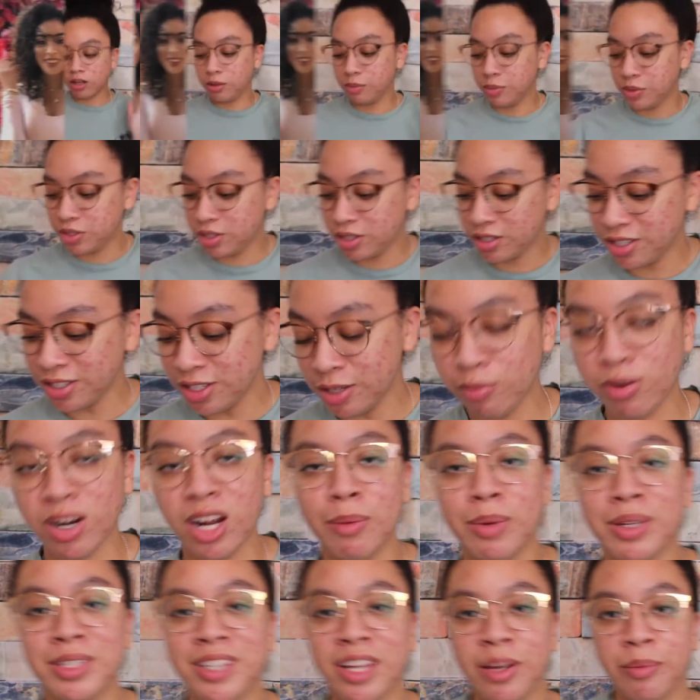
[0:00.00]
So this is a
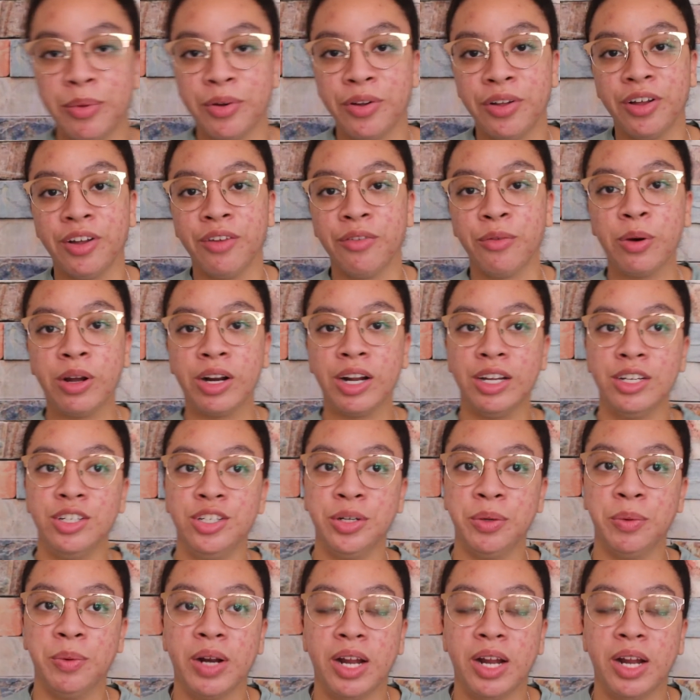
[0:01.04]
prime example of what I do